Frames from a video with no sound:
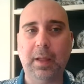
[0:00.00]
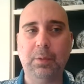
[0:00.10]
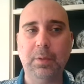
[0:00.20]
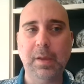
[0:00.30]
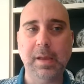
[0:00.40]
Like,
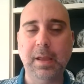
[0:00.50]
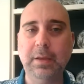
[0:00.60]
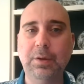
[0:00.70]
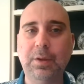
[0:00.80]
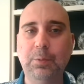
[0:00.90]
and
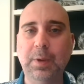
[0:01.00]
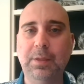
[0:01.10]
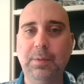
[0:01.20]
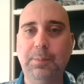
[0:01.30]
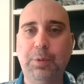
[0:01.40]
you can
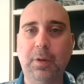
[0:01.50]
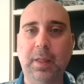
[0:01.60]
read the report.